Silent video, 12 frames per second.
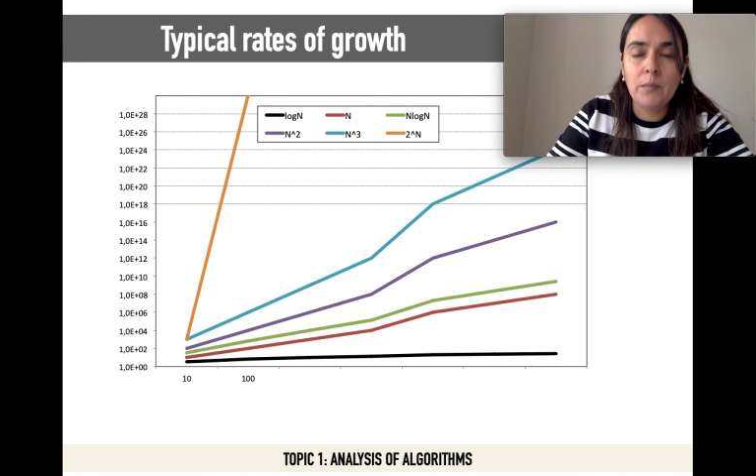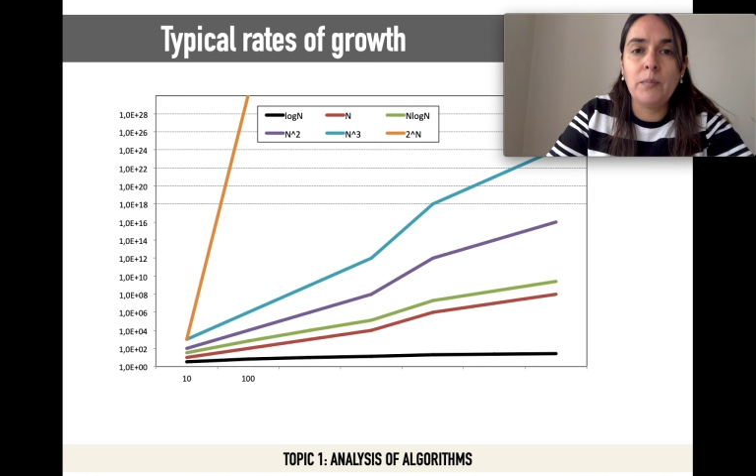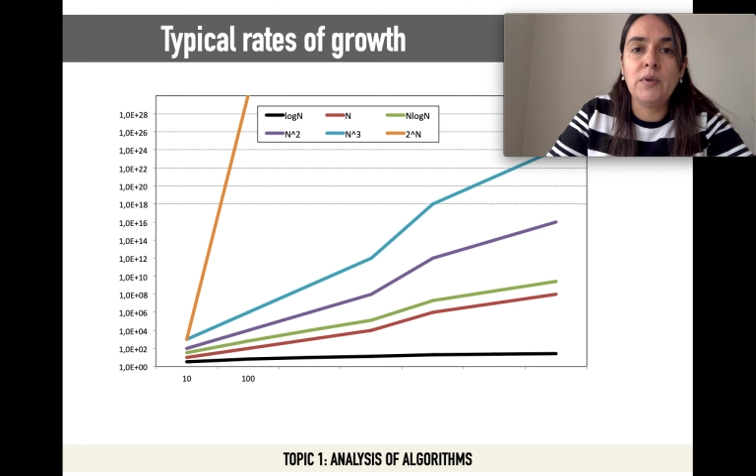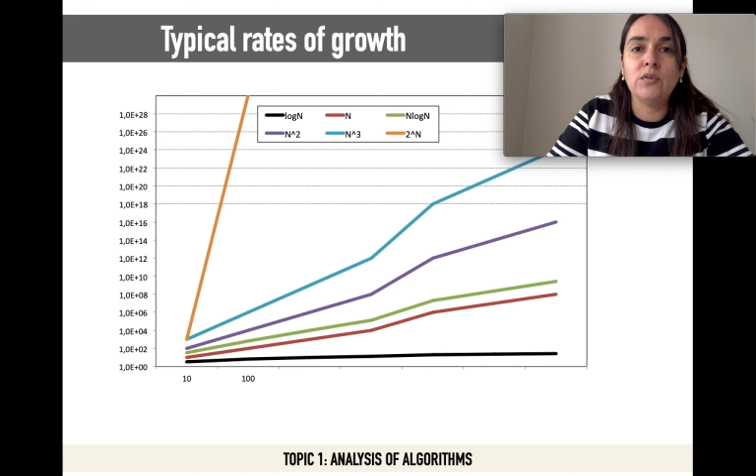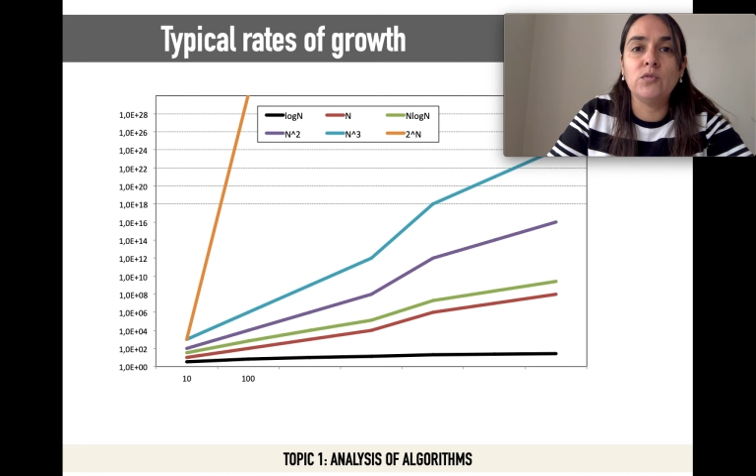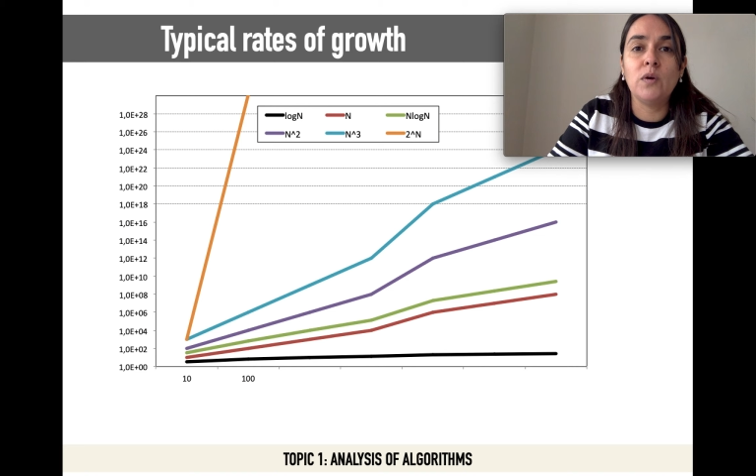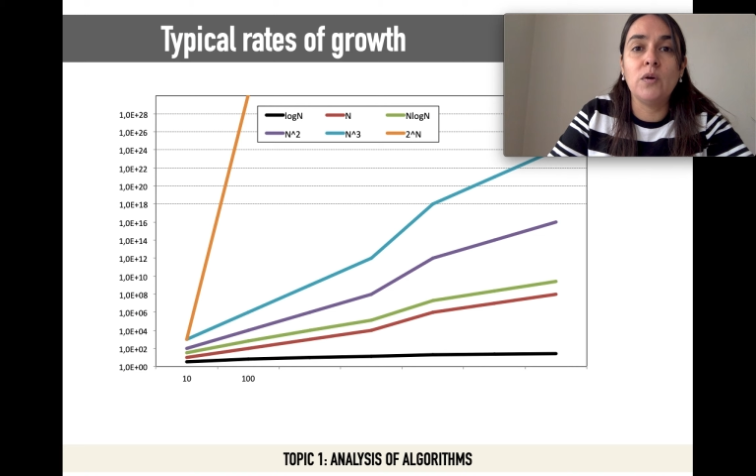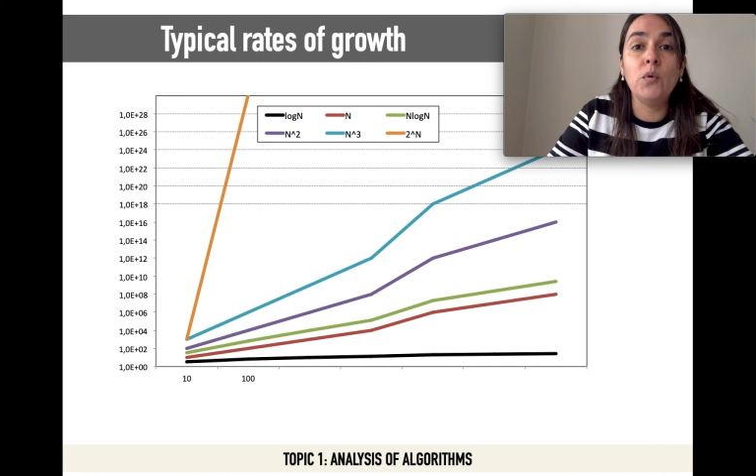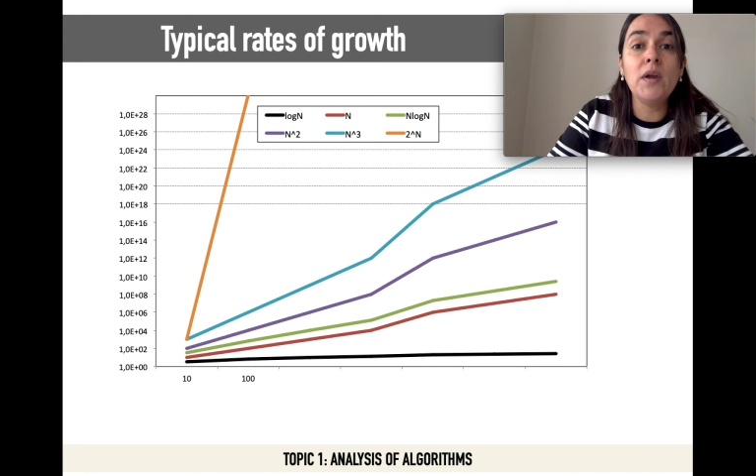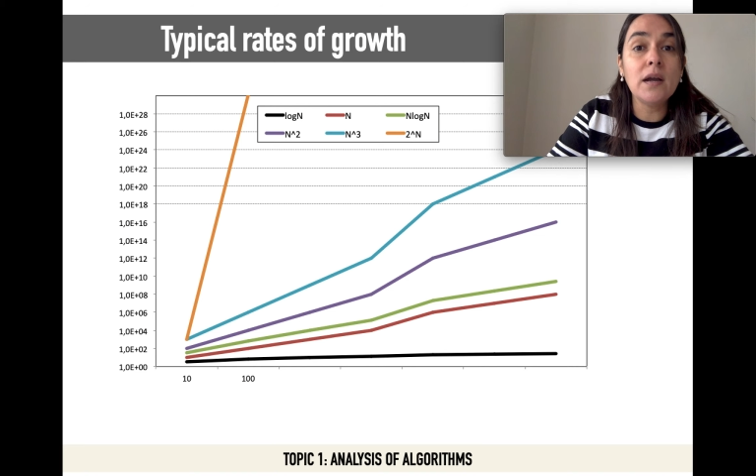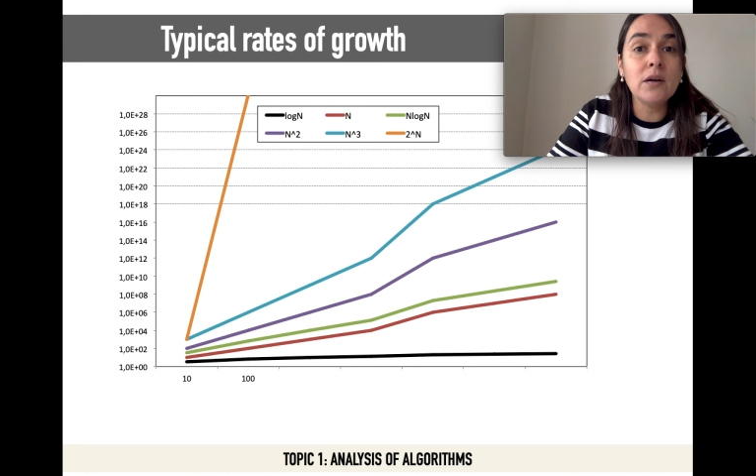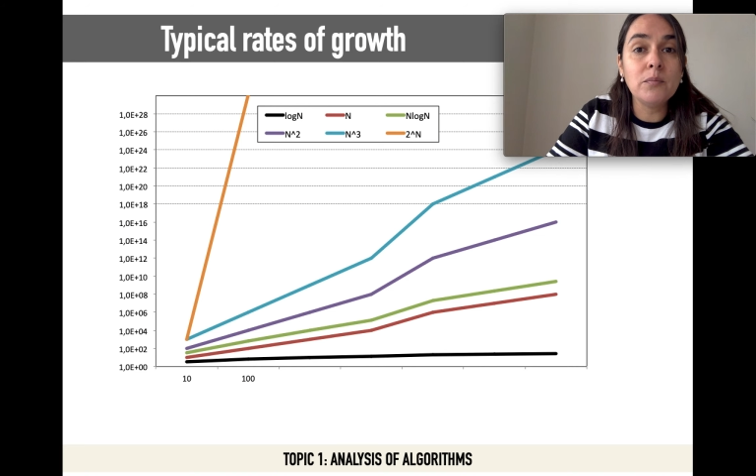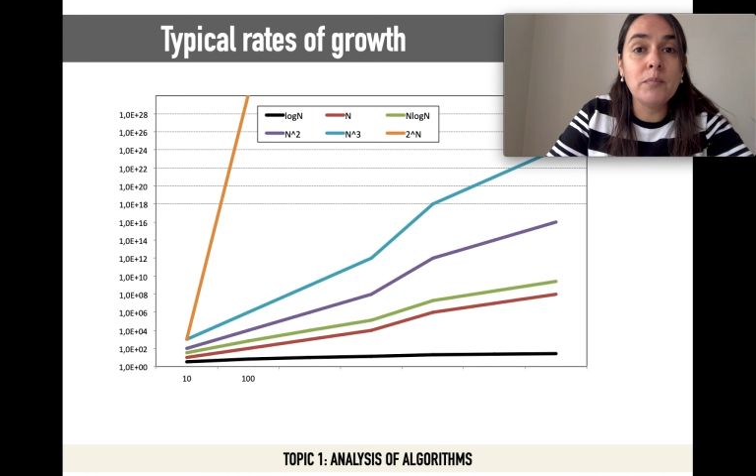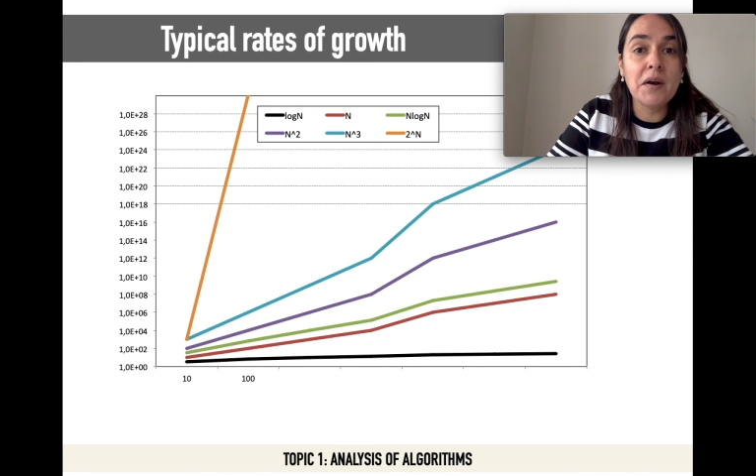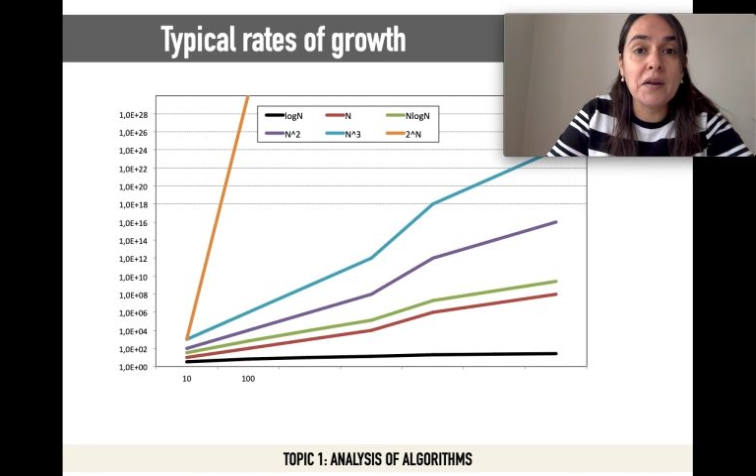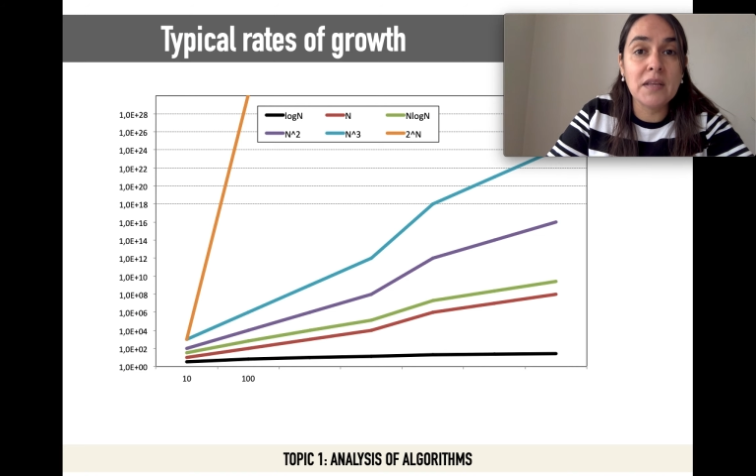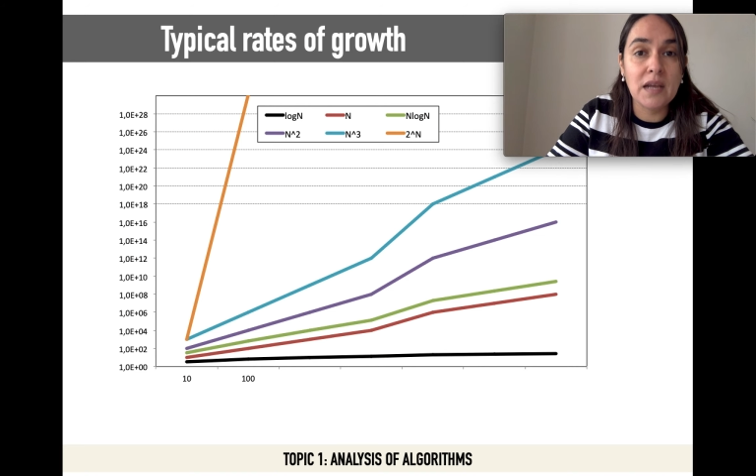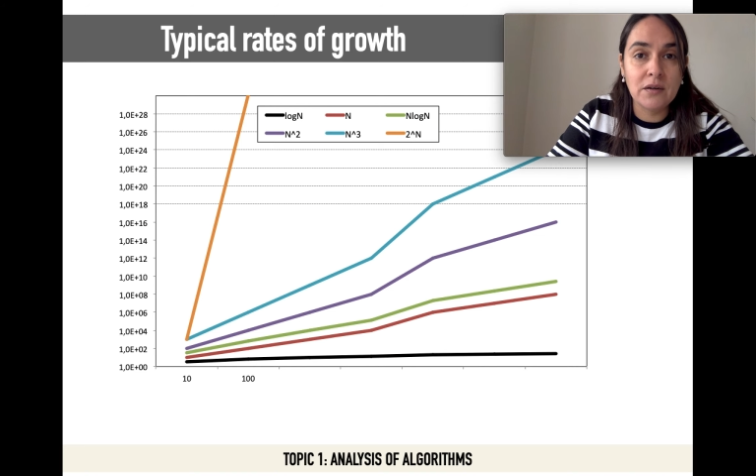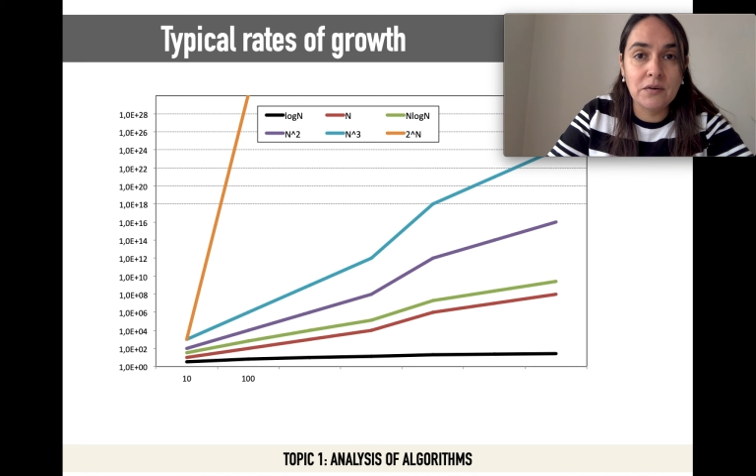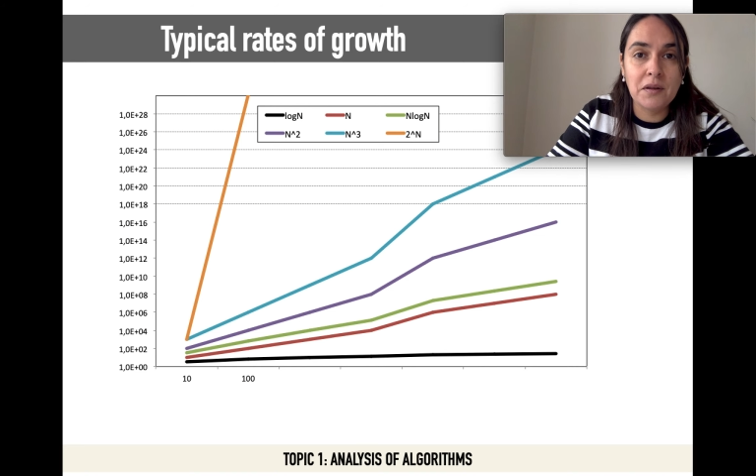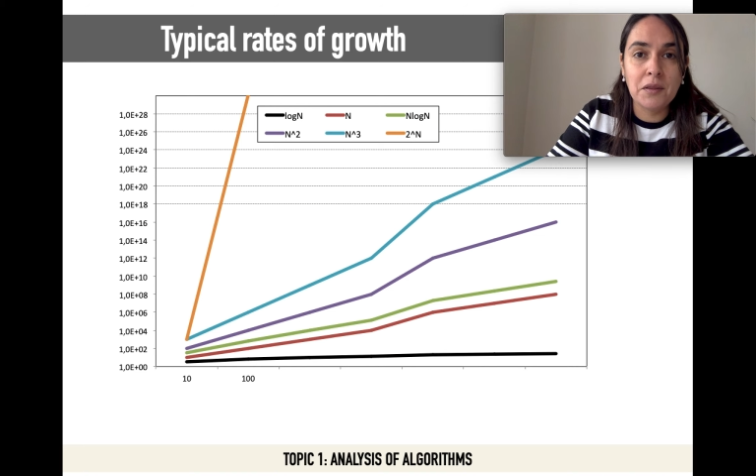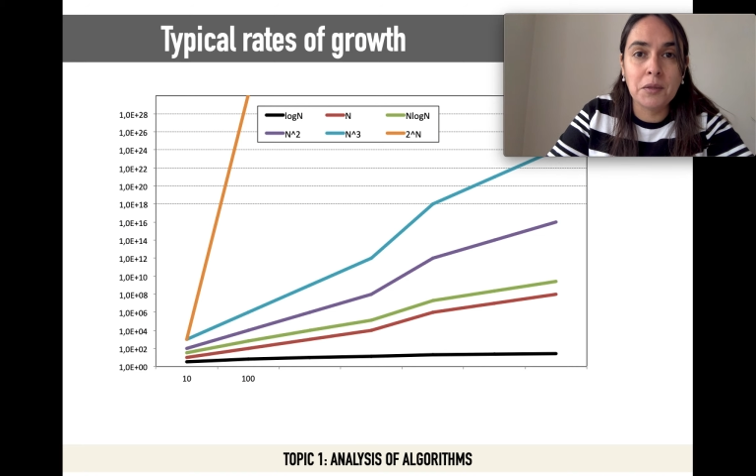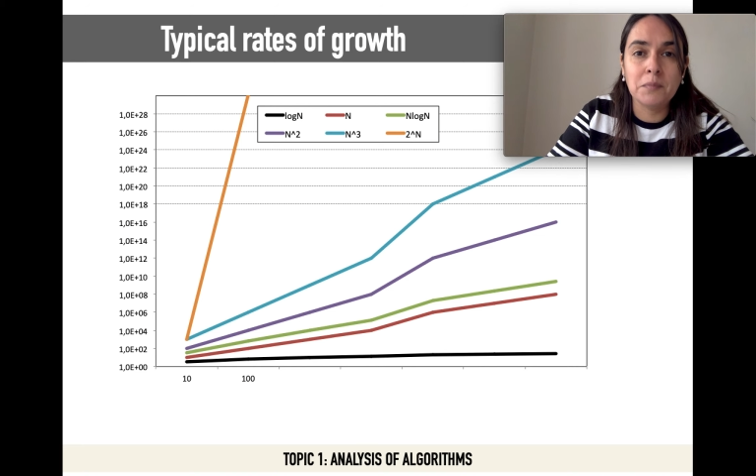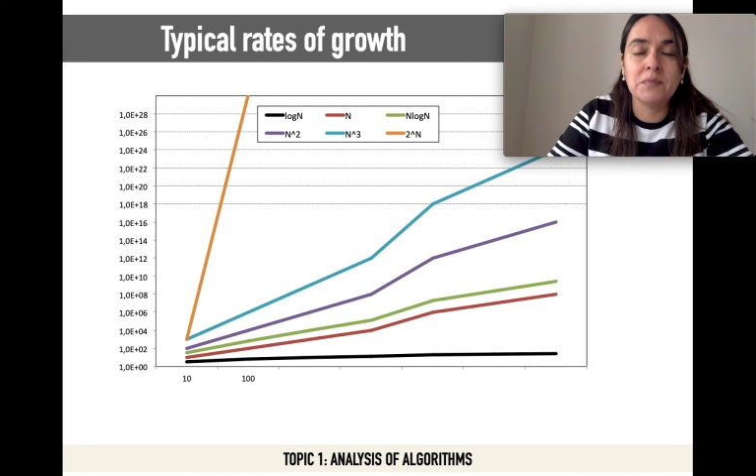because when we are comparing
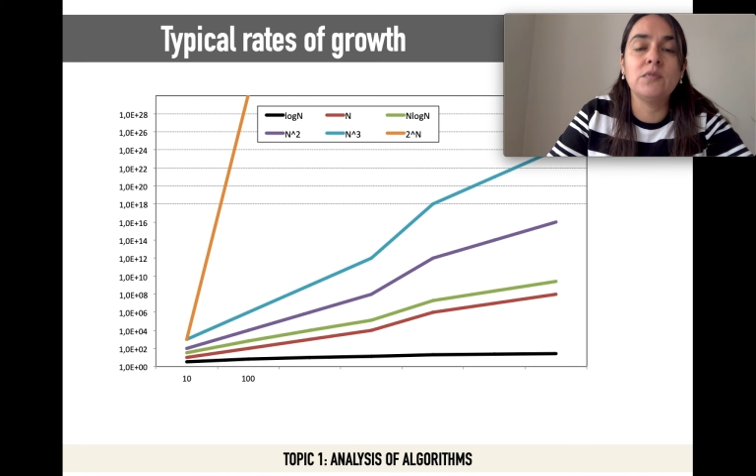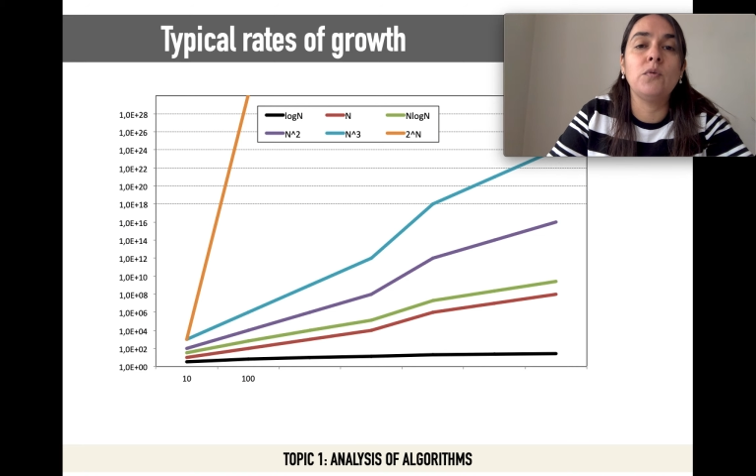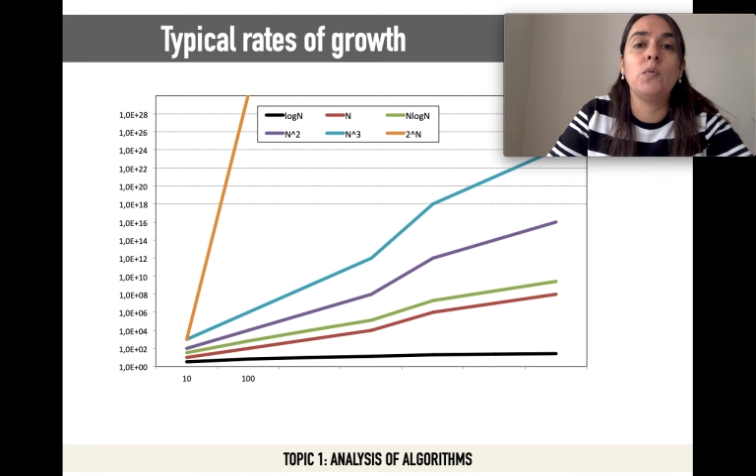algorithms,